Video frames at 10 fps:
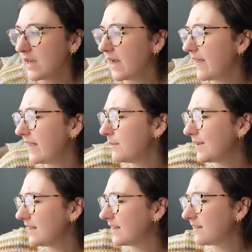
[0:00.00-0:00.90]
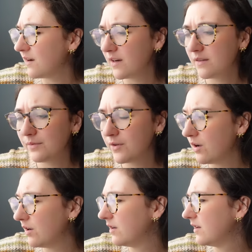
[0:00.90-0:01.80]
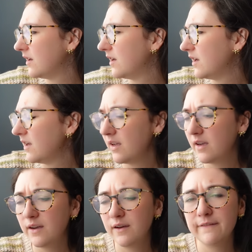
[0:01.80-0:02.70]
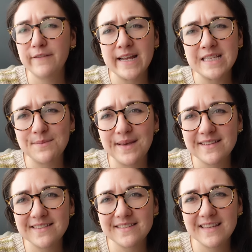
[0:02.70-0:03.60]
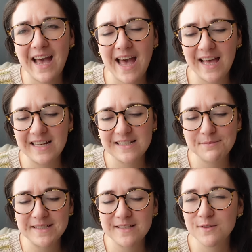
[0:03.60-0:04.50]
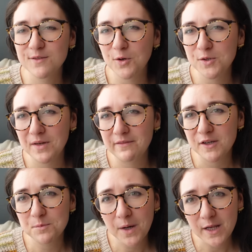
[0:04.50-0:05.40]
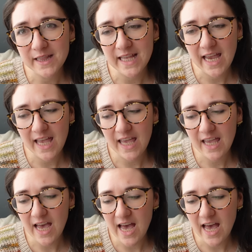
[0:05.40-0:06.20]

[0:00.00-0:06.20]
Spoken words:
And then the busyness starts. We've got Friendsmas and my sister's got her 21st birthday.